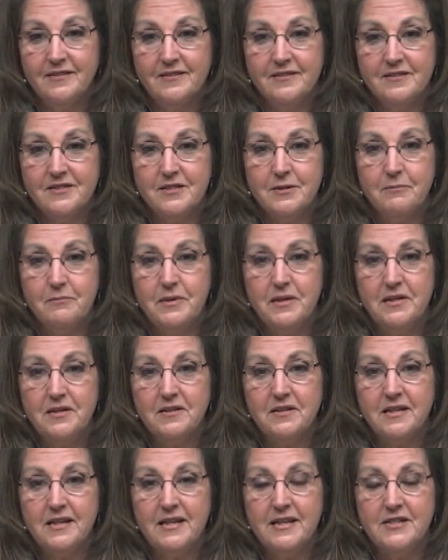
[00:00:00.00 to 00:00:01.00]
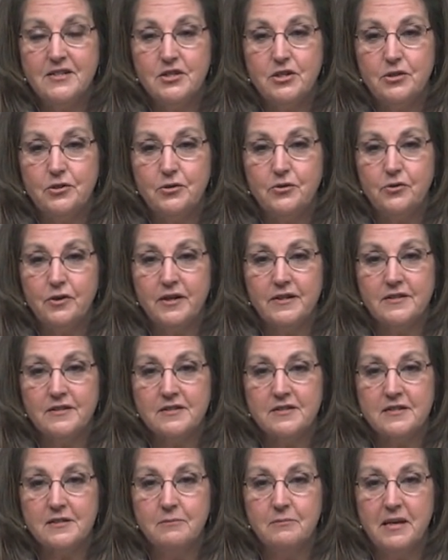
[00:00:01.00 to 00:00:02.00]
to mill into grits
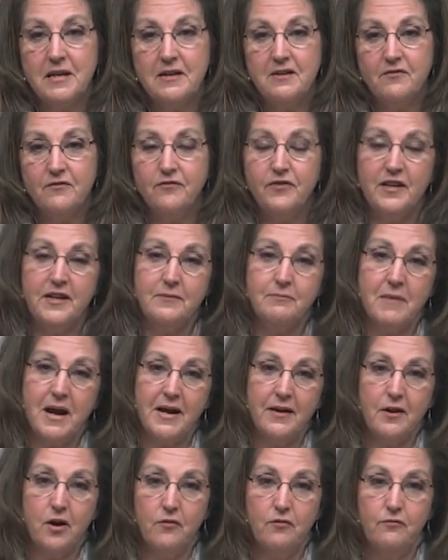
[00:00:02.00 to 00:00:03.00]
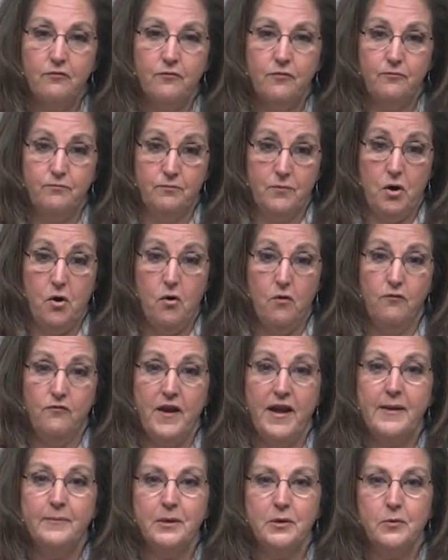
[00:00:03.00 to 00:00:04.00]
to meet, feed my whole
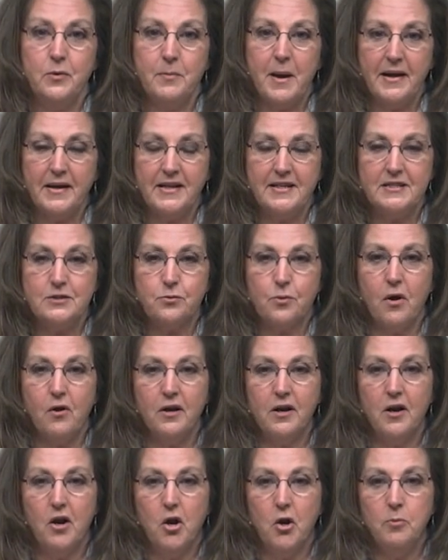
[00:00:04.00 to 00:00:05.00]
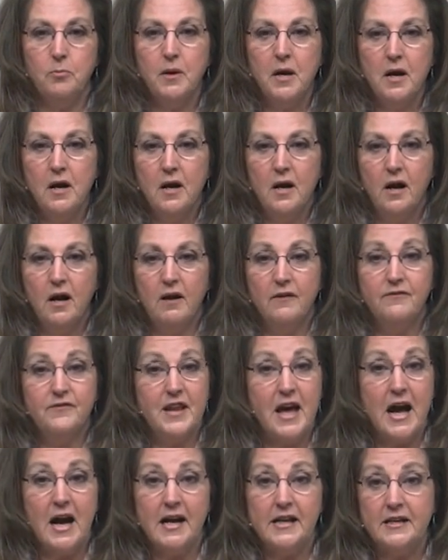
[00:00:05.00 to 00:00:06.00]
family when my kids were all at home of
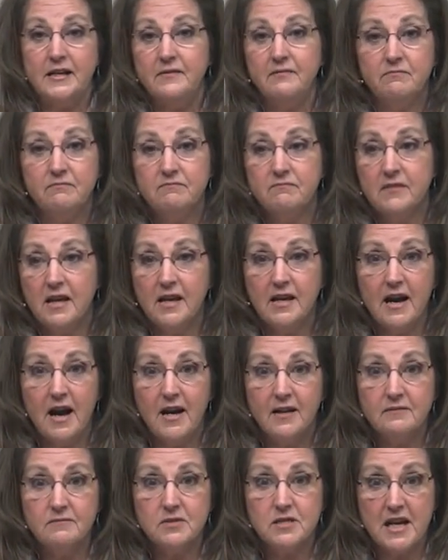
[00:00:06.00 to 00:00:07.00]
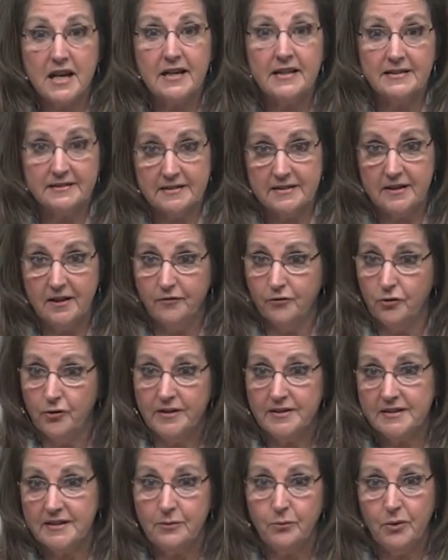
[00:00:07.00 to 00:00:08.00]
nine, and they got seconds of
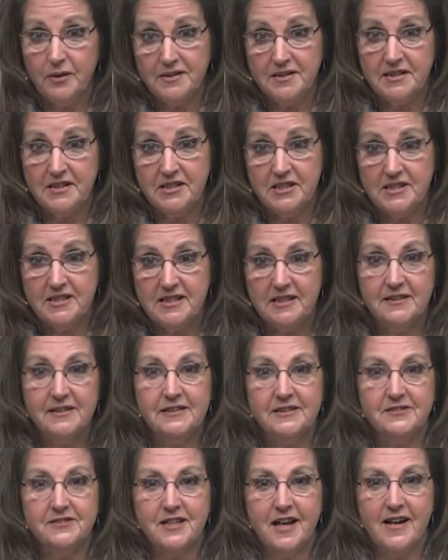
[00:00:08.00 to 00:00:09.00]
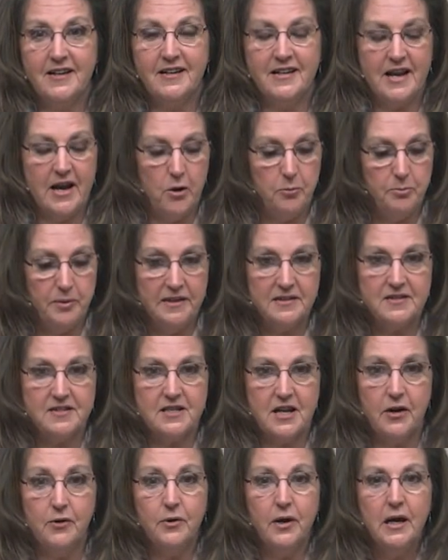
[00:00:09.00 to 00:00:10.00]
grits. It wasn't just a little tiny helping.
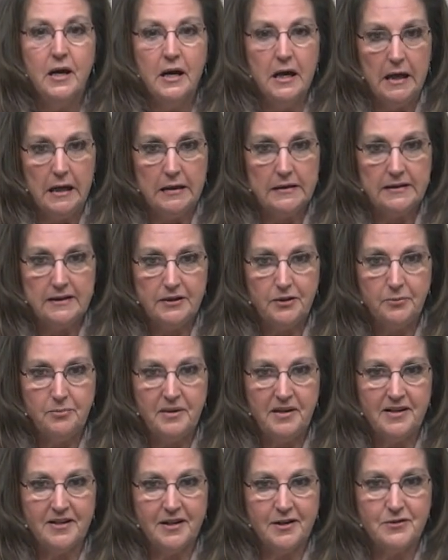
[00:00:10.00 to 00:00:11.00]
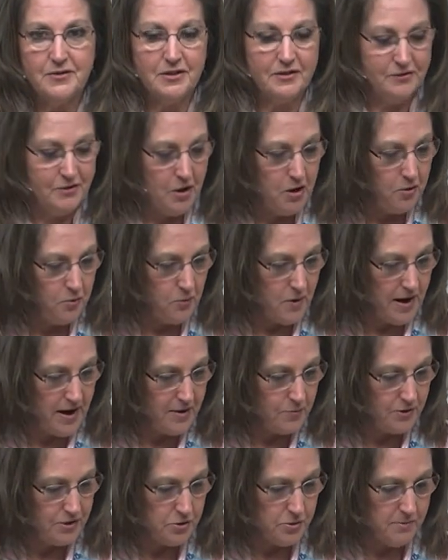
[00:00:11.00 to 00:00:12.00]
So a little bit goes a long way
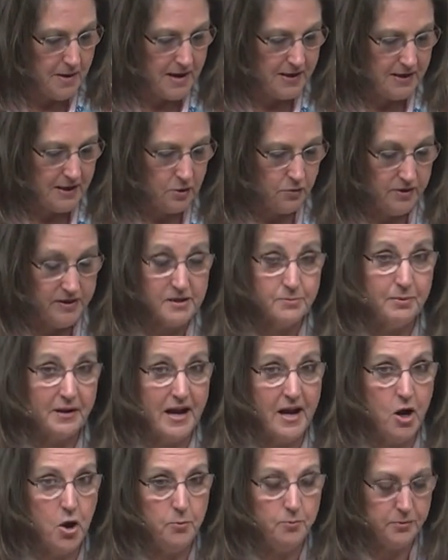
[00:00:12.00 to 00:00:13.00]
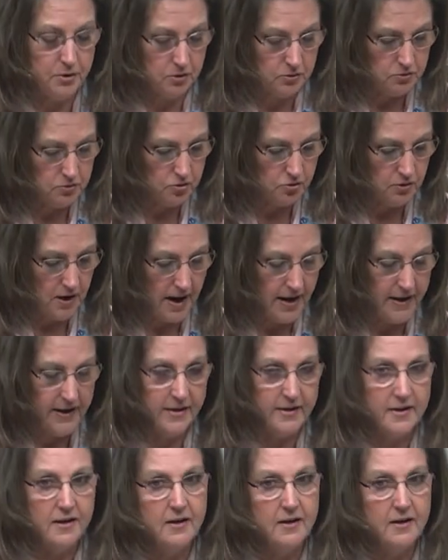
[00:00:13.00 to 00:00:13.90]
when you're making grits, but I hope you'll try it.